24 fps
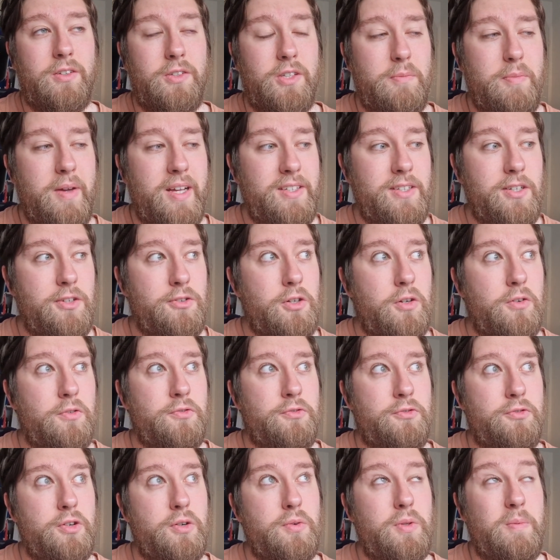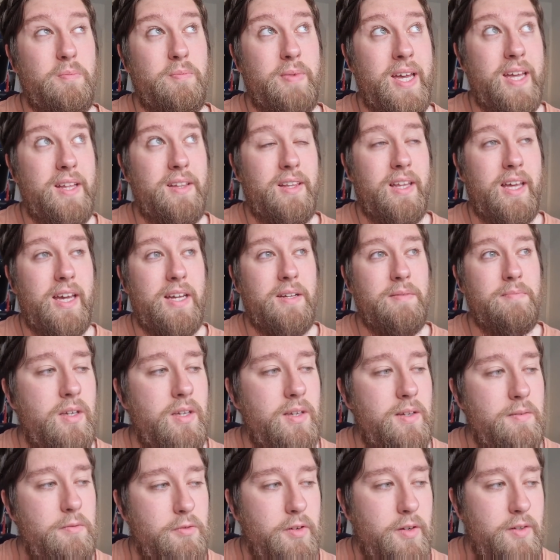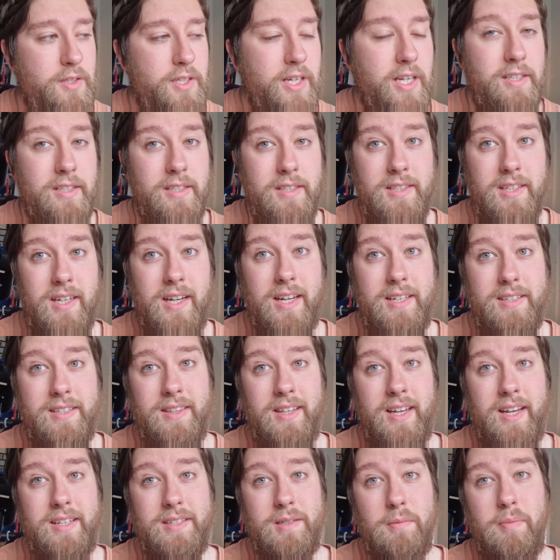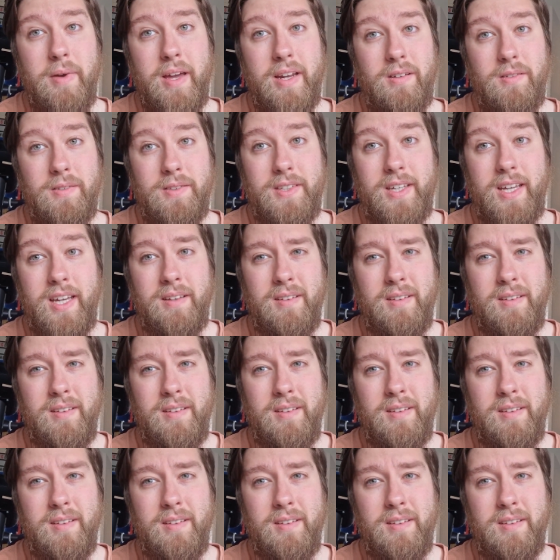So he basically drove through the pit lane without changing tyres, and that is a penalty.